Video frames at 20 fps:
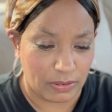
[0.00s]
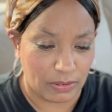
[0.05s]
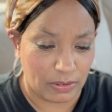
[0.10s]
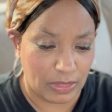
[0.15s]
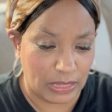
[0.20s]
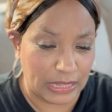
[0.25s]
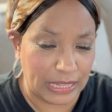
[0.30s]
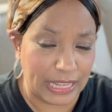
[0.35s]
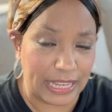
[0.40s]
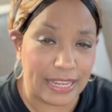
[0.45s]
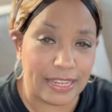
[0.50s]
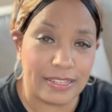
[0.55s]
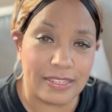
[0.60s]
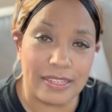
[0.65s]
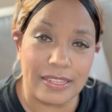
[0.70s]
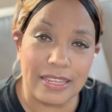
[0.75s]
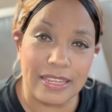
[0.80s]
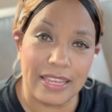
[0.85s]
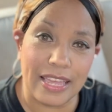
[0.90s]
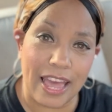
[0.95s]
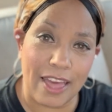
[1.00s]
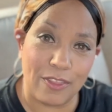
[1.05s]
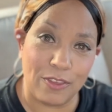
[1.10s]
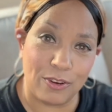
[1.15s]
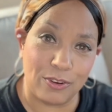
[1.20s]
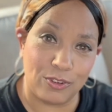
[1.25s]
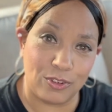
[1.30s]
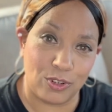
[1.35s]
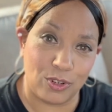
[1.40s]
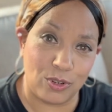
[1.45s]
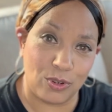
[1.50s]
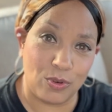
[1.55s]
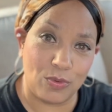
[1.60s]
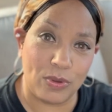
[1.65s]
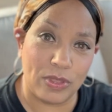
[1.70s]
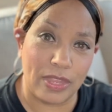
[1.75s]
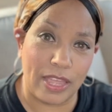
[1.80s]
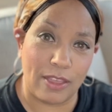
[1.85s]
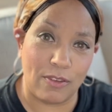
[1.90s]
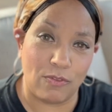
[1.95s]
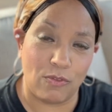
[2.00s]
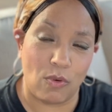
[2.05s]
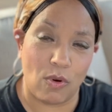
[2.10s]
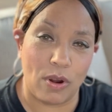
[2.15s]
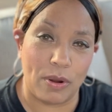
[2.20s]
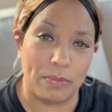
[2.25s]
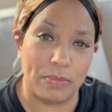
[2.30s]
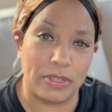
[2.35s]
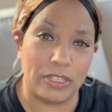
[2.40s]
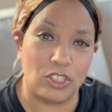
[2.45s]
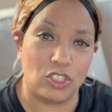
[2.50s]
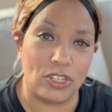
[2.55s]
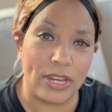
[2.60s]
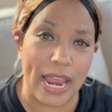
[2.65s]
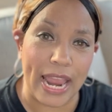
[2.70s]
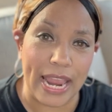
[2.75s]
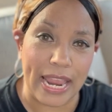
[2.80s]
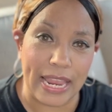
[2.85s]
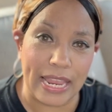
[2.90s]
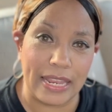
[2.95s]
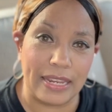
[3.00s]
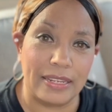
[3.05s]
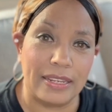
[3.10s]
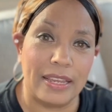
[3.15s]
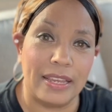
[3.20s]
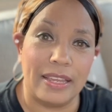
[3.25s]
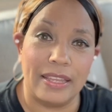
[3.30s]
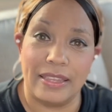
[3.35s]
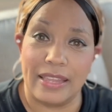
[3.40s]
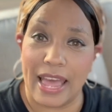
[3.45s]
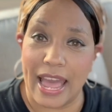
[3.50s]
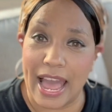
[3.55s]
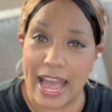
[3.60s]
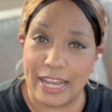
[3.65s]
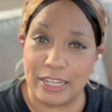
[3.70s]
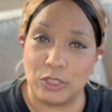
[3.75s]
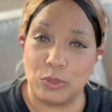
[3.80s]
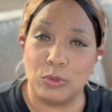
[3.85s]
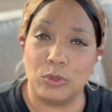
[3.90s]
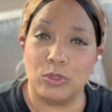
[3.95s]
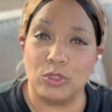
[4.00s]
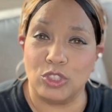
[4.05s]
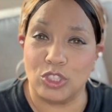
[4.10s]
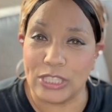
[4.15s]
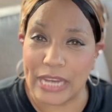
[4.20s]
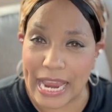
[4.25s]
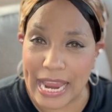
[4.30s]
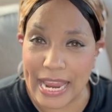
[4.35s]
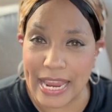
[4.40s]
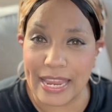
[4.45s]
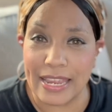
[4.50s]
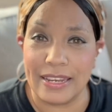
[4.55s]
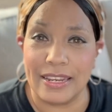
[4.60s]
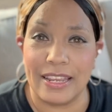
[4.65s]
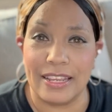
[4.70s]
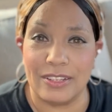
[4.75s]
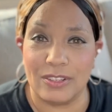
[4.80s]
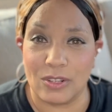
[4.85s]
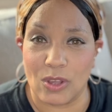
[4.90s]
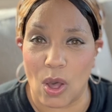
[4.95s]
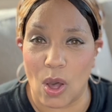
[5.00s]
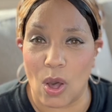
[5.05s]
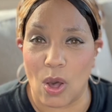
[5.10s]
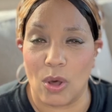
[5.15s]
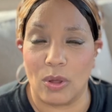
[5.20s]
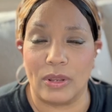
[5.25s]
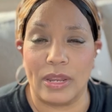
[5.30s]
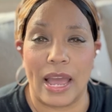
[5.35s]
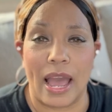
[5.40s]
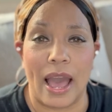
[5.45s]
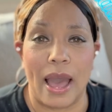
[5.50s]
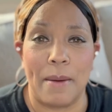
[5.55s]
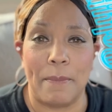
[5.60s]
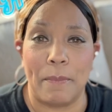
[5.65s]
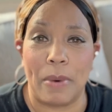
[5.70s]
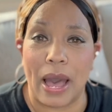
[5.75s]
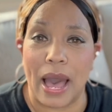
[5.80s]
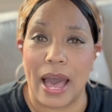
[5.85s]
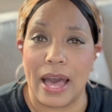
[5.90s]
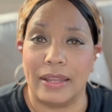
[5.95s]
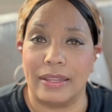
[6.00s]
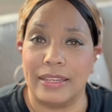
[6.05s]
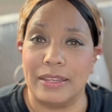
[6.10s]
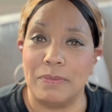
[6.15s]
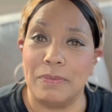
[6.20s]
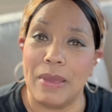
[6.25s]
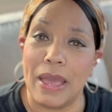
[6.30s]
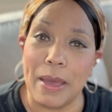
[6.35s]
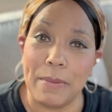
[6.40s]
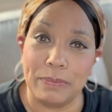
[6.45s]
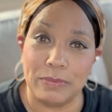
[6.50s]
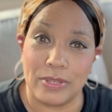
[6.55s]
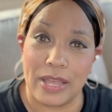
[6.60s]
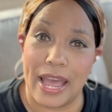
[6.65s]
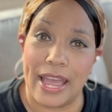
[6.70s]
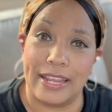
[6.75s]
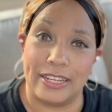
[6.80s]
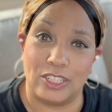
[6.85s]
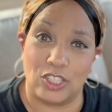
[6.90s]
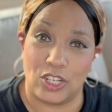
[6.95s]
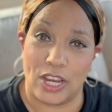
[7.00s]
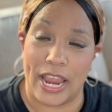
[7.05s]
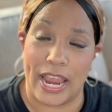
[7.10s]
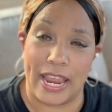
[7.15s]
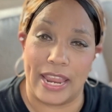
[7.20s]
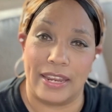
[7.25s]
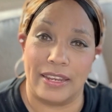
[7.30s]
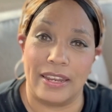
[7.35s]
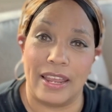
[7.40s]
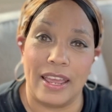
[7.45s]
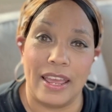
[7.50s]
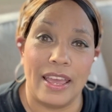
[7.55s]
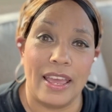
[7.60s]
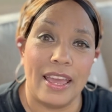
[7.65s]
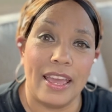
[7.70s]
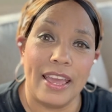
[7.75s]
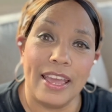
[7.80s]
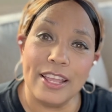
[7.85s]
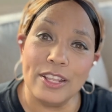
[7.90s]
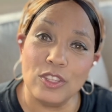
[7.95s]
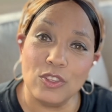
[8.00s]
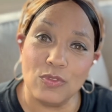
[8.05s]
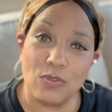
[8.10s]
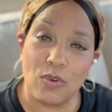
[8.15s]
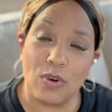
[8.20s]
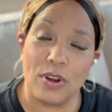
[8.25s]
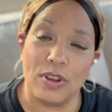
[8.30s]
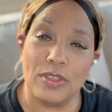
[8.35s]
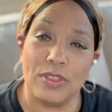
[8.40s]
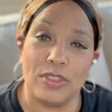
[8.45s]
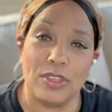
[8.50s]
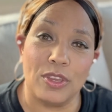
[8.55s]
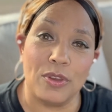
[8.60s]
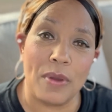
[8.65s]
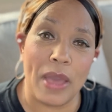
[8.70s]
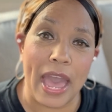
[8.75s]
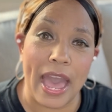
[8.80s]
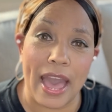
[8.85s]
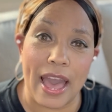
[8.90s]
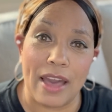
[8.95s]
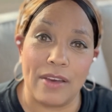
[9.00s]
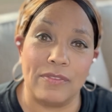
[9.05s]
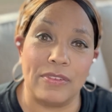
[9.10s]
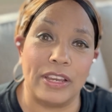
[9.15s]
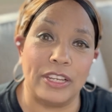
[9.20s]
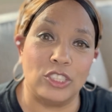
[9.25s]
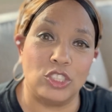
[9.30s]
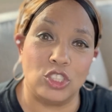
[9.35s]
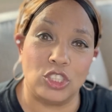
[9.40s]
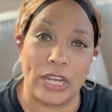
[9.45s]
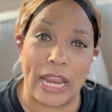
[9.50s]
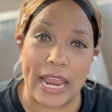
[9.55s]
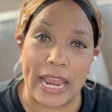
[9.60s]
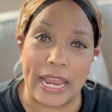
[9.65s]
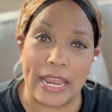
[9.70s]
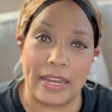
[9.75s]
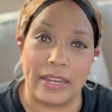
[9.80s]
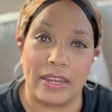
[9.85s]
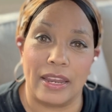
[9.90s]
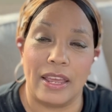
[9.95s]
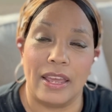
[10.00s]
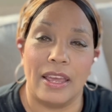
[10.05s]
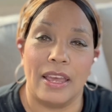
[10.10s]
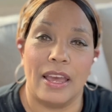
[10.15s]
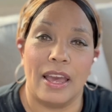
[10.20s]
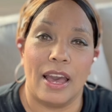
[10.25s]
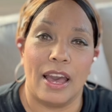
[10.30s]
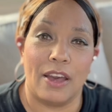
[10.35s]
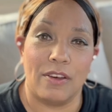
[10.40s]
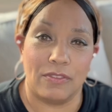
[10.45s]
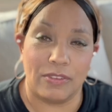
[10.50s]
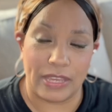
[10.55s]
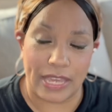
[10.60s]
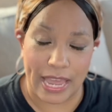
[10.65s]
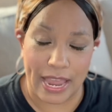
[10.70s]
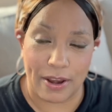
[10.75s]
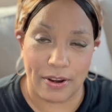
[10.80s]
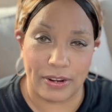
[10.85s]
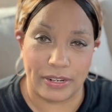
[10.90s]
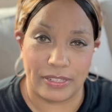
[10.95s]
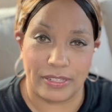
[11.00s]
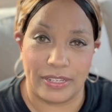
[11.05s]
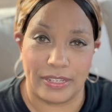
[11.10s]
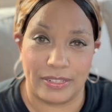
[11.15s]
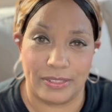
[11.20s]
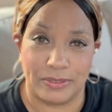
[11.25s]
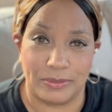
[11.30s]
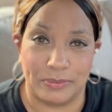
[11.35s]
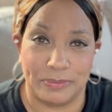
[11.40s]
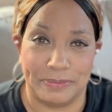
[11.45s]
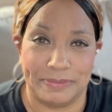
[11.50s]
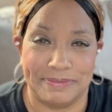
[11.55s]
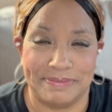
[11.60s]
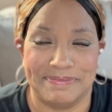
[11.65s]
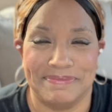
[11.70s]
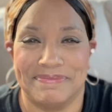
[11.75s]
links together do when they form the chain, the actual chain is called a polypeptide chain. Henceforth, you have a chain of keratin. All